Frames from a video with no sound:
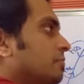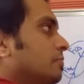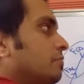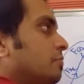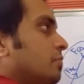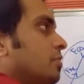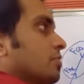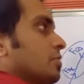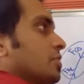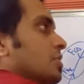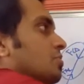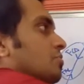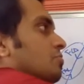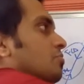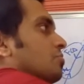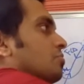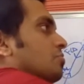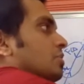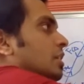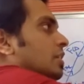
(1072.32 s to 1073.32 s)
because this
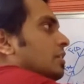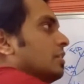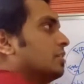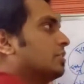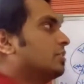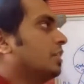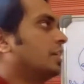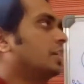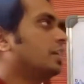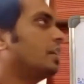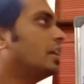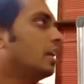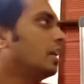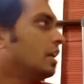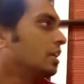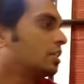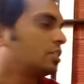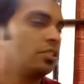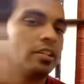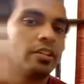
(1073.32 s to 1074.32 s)
goes to the other side.
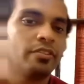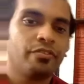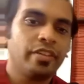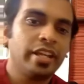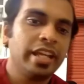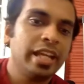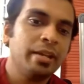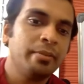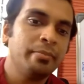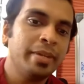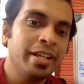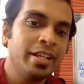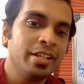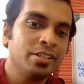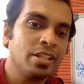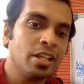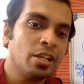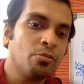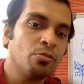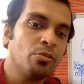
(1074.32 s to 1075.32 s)
So FAB
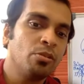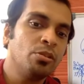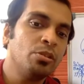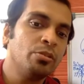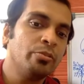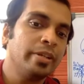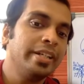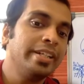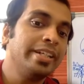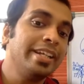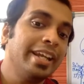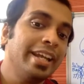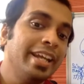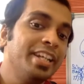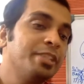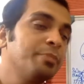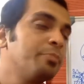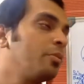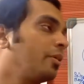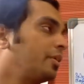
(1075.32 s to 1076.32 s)
is equal to
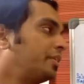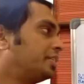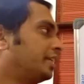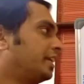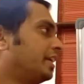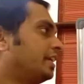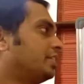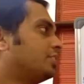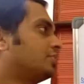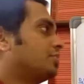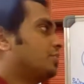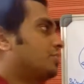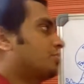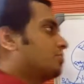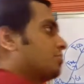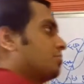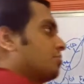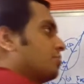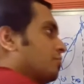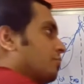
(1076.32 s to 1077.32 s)

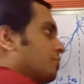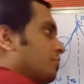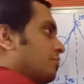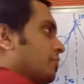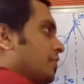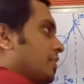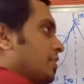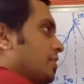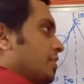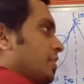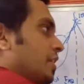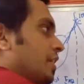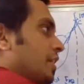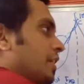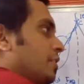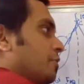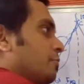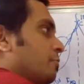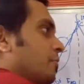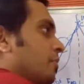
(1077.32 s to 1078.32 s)
28.86.
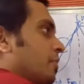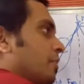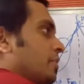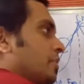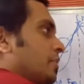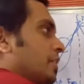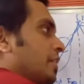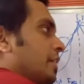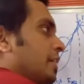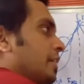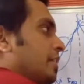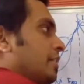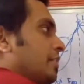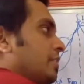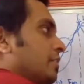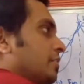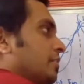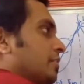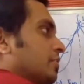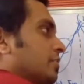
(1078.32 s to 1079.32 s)

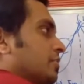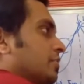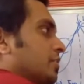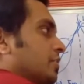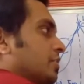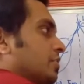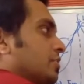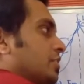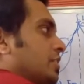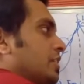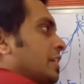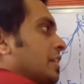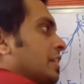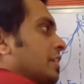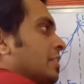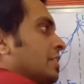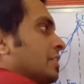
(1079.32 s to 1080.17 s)
28.86. Here our